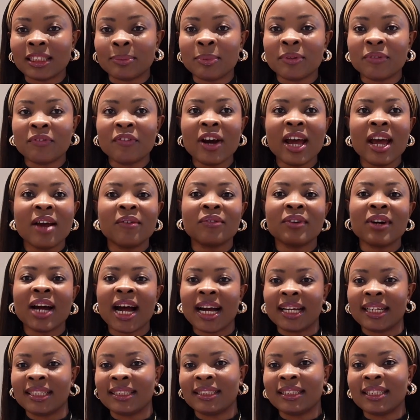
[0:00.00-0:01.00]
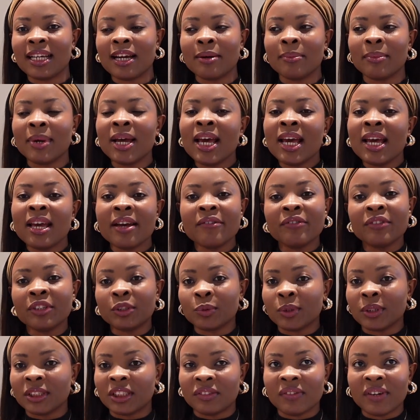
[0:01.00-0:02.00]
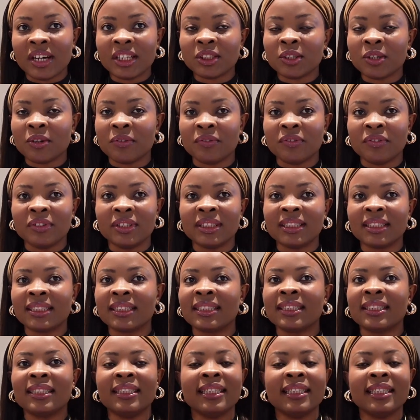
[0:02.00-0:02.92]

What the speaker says: Before I even asked them if this was the right office,